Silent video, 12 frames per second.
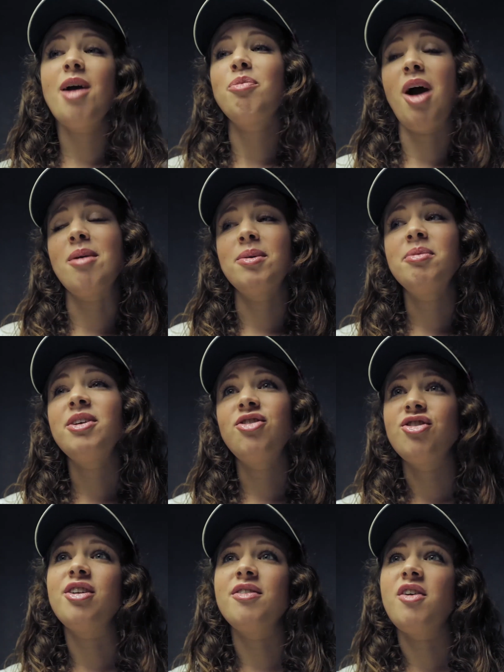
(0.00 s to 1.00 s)
I probably
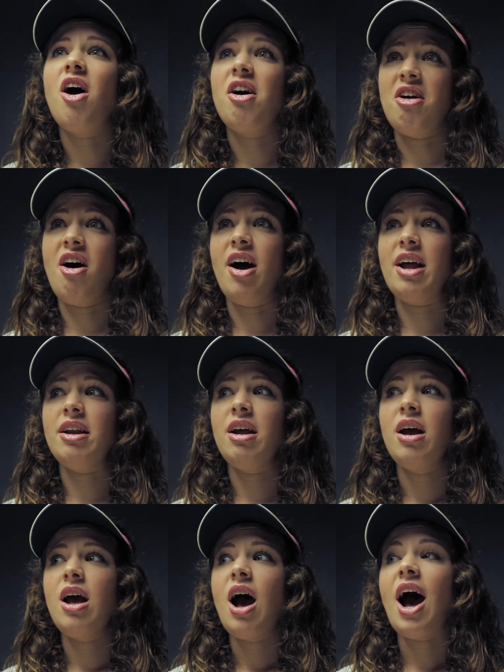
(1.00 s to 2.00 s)
should have caught
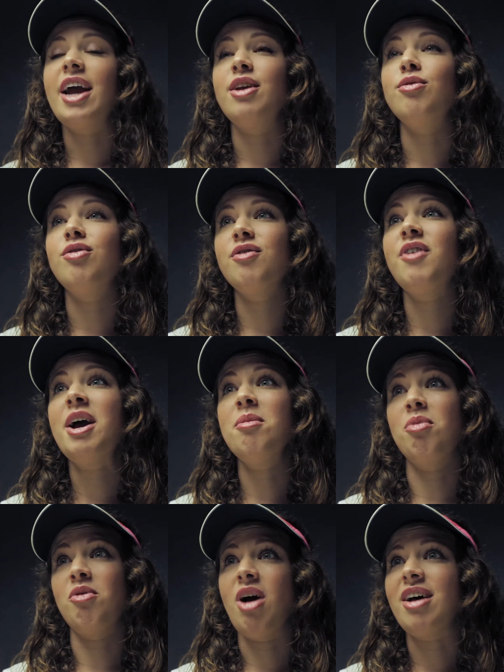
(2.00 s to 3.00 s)
on. I used to
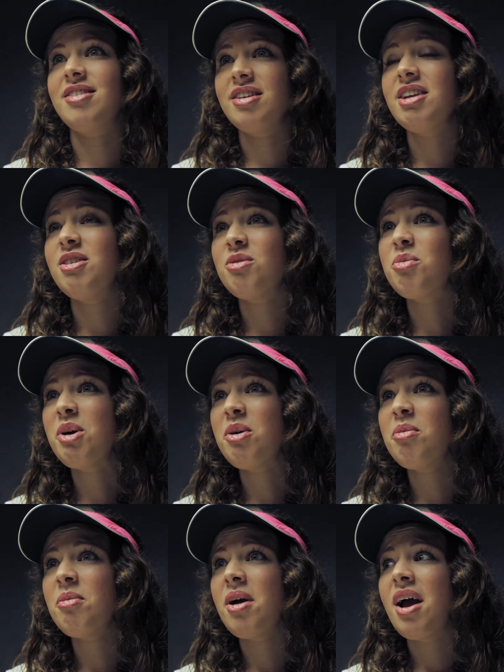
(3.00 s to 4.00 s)
find bras in his
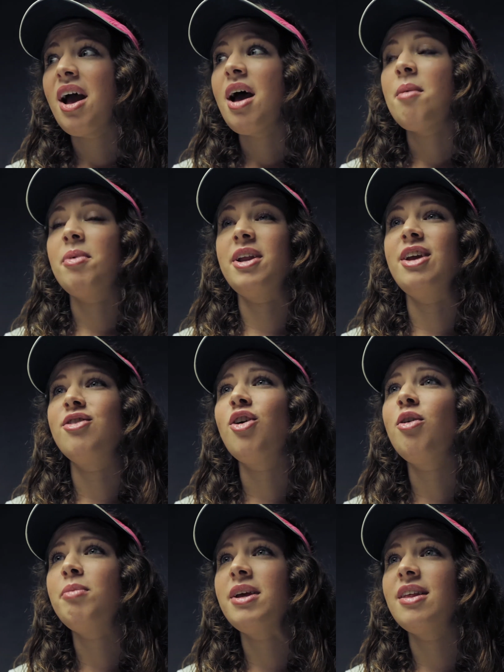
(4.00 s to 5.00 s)
room, but he
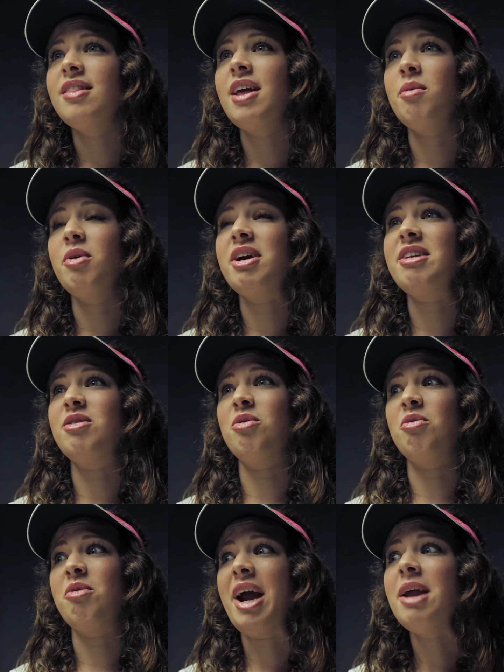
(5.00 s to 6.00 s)
told me that they were his
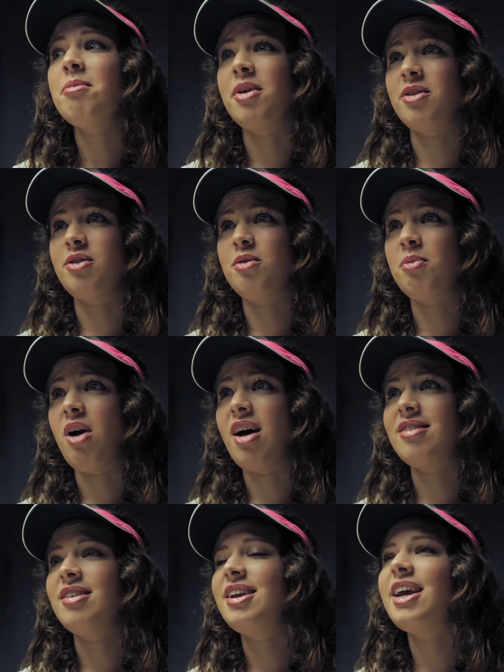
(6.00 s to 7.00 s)
grandmother's
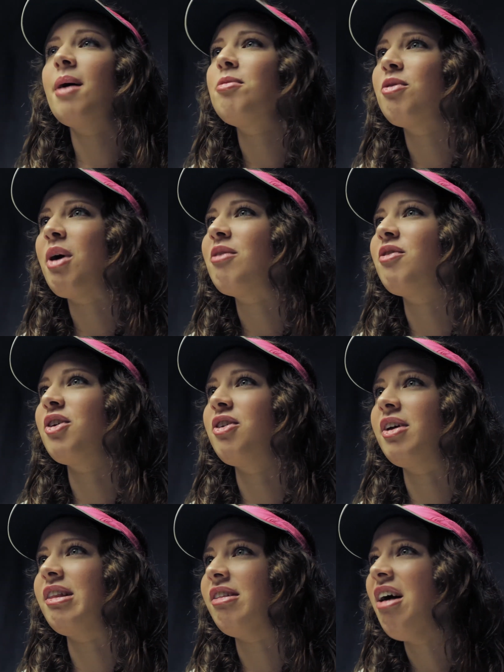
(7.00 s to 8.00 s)
bras that he kept around for
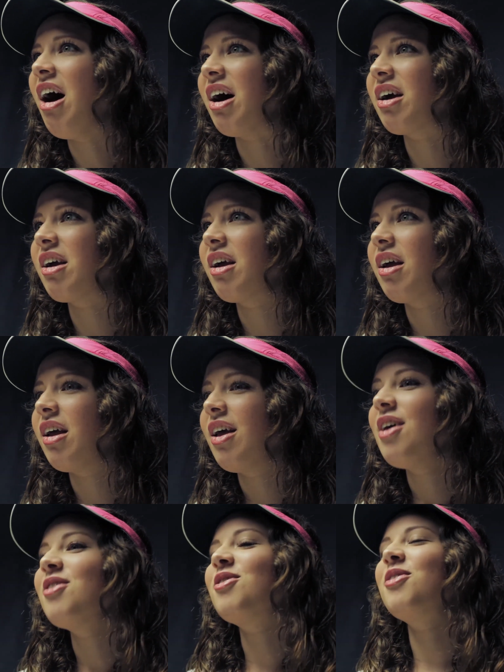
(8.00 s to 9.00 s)
good luck.
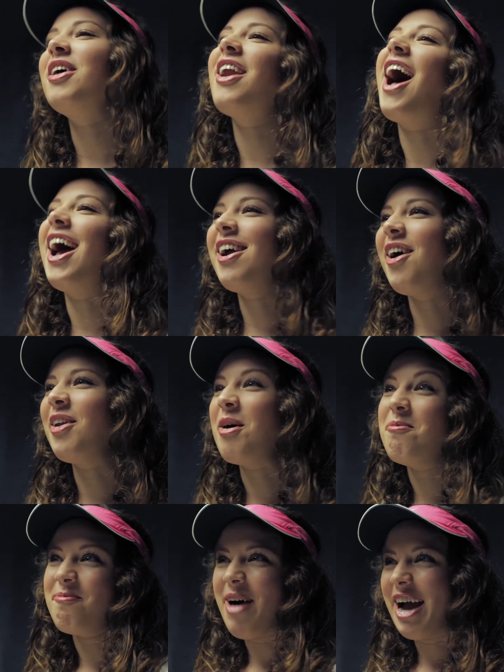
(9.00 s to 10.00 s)
So then I called
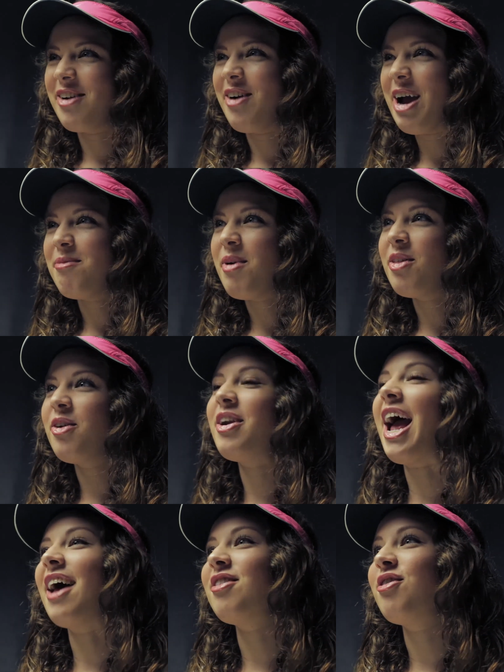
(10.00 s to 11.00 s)
up my grandmother
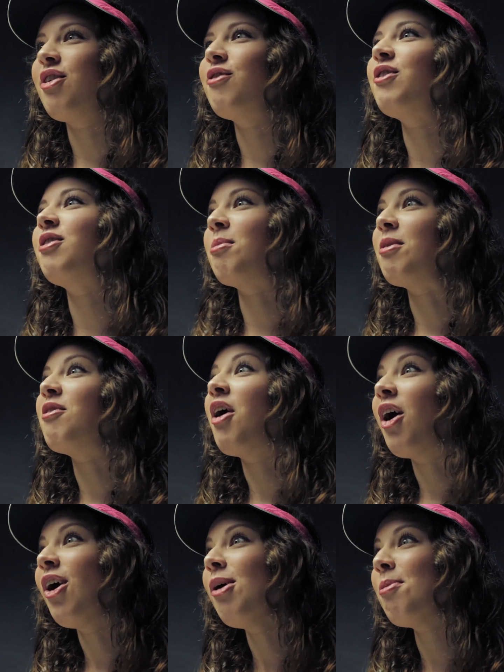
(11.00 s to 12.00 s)
and asked her for some of
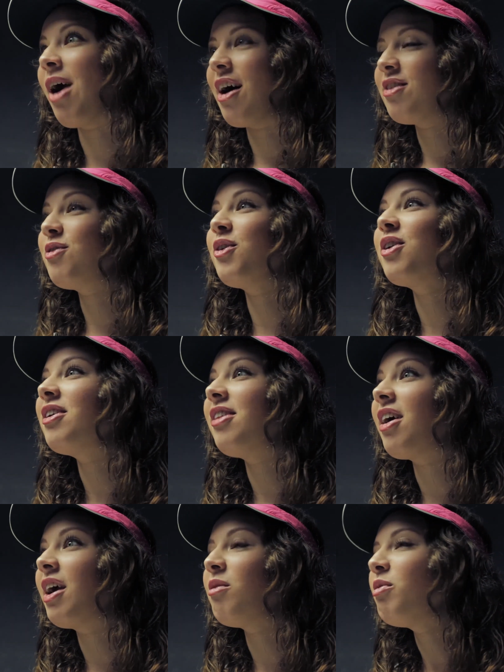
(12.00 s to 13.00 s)
her bras for good
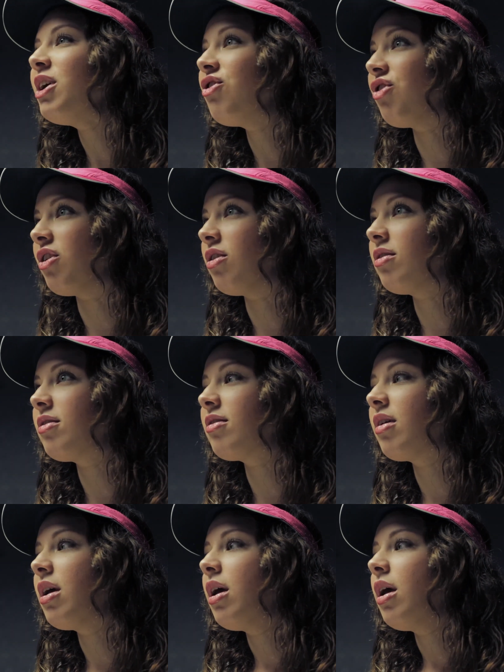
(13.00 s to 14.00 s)
luck at regionals.